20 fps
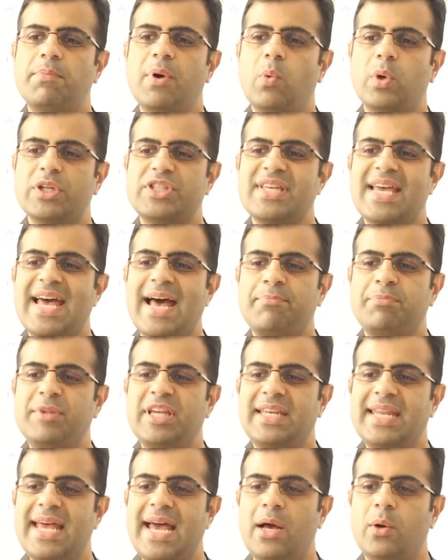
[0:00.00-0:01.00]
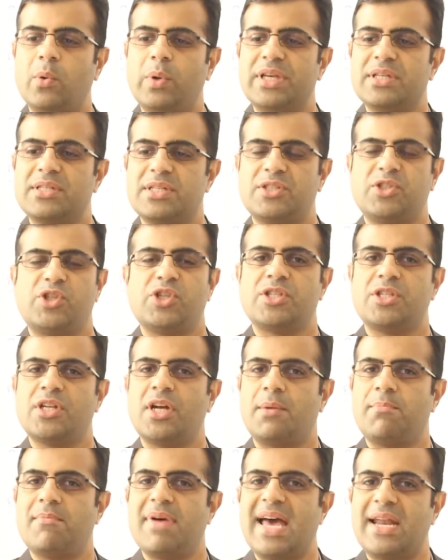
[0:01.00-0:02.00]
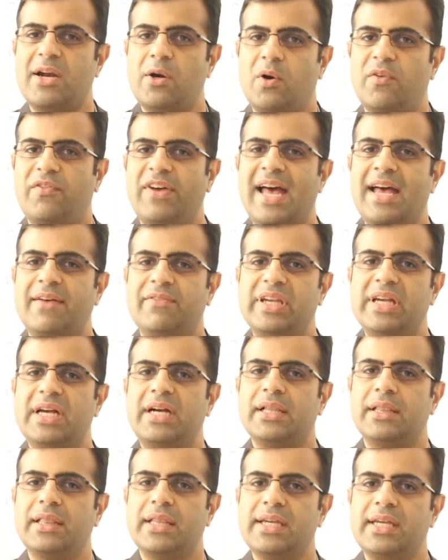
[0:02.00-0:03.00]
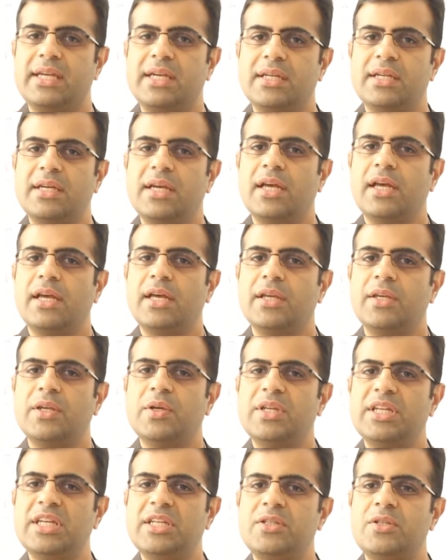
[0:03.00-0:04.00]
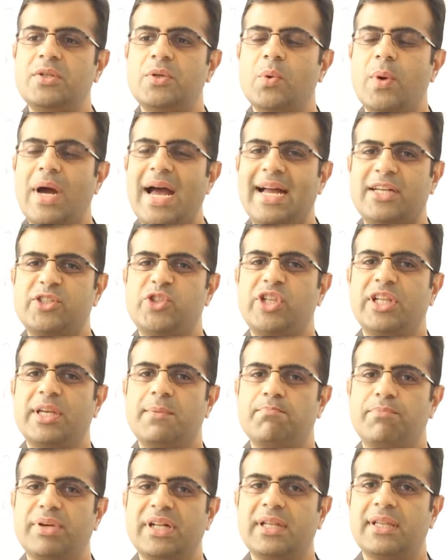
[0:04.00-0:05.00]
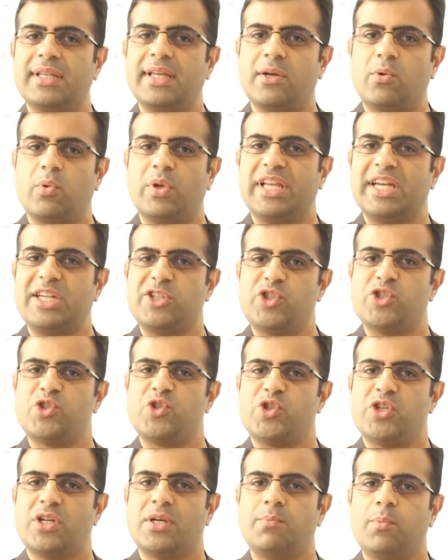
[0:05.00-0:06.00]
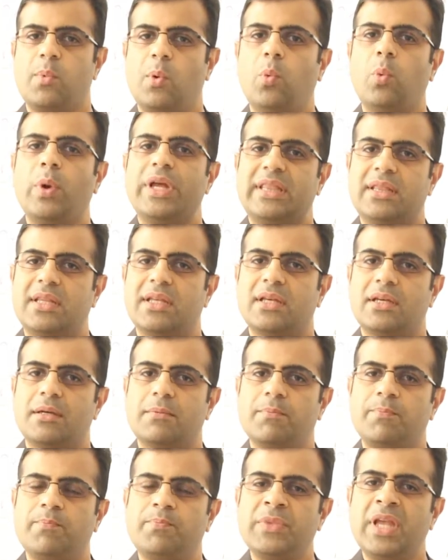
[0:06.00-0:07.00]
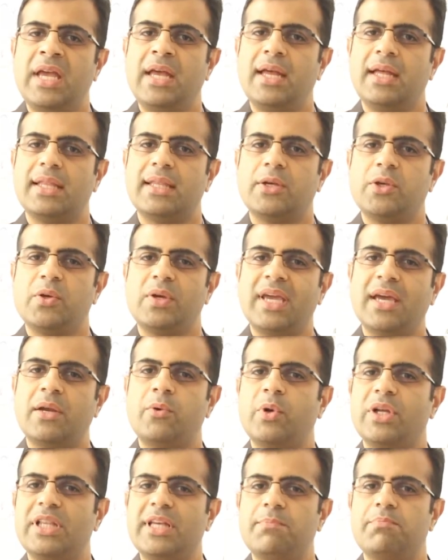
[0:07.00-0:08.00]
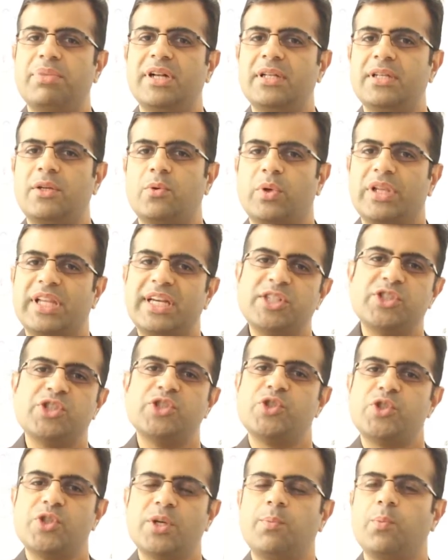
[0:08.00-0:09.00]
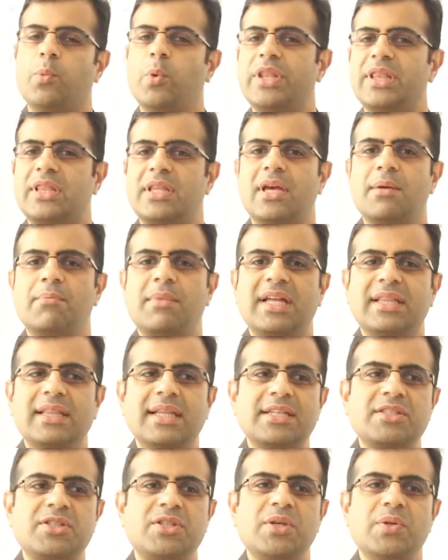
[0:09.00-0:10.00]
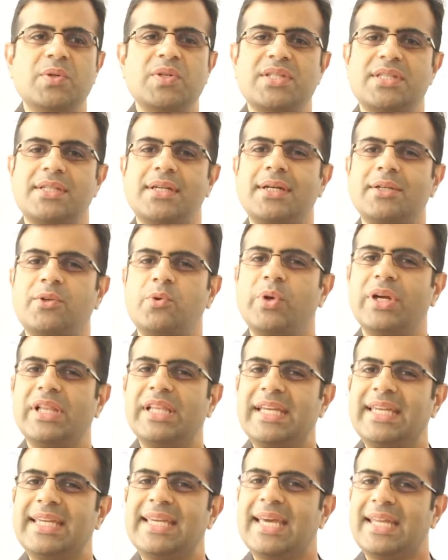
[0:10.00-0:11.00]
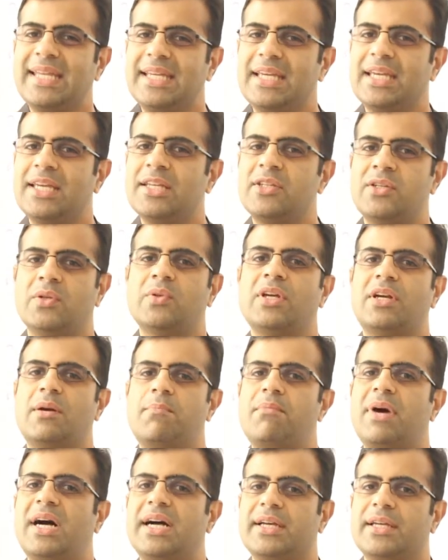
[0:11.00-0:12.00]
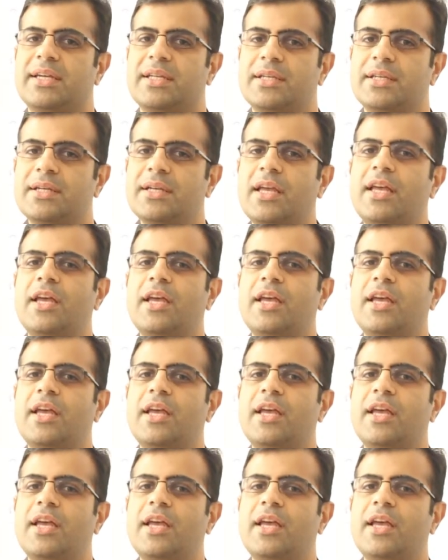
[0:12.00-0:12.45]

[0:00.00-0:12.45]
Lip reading: But what's happening now is it's just not a matter of having a lead. You need to actually build that relationship with them. Now you can't really build a relationship with them unless you start really getting into their mind.